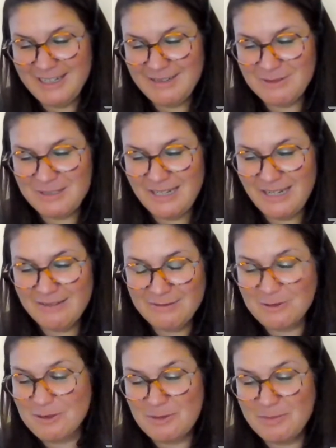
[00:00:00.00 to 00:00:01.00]
i will
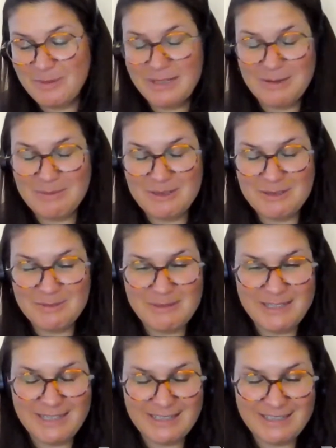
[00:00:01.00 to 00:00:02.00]
have to speak about
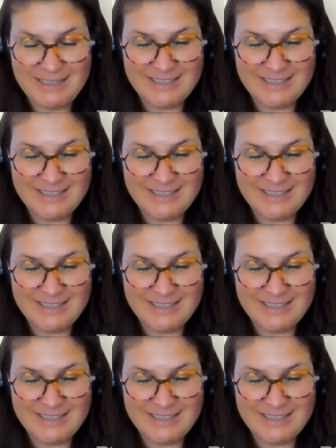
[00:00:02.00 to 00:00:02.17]
my